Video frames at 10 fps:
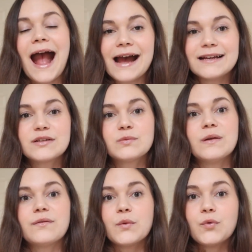and
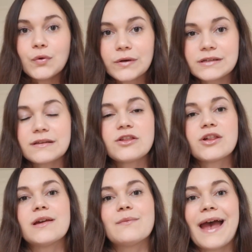with the walk to the
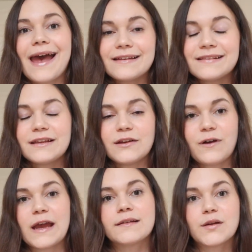gym and the
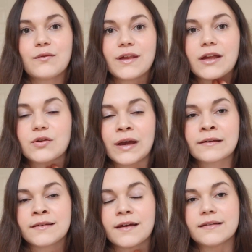effects of the actual
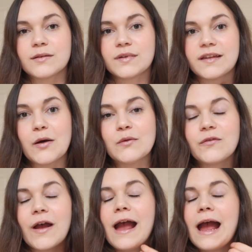exercise
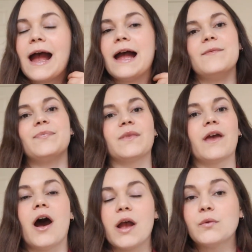themselves, um,
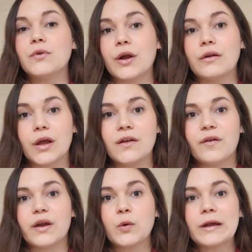I will go low
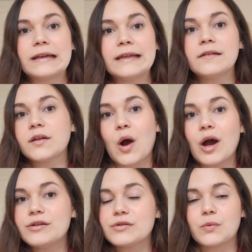very quickly, so
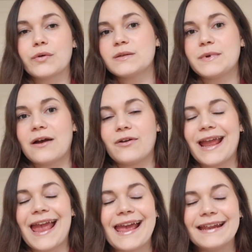I do not want to be
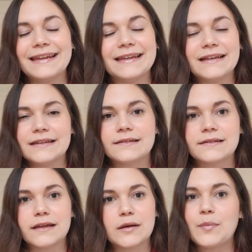having any
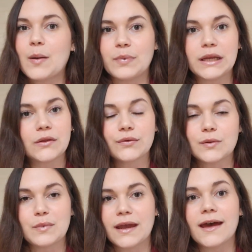insulin pumping
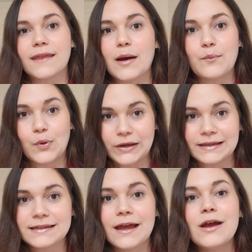through me at that
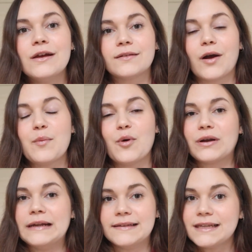point. So I put
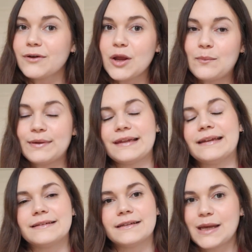on a zero
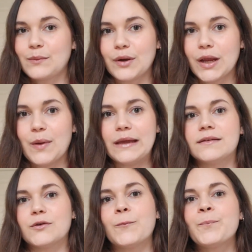percent temporary
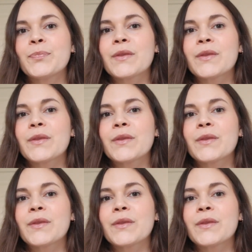basal.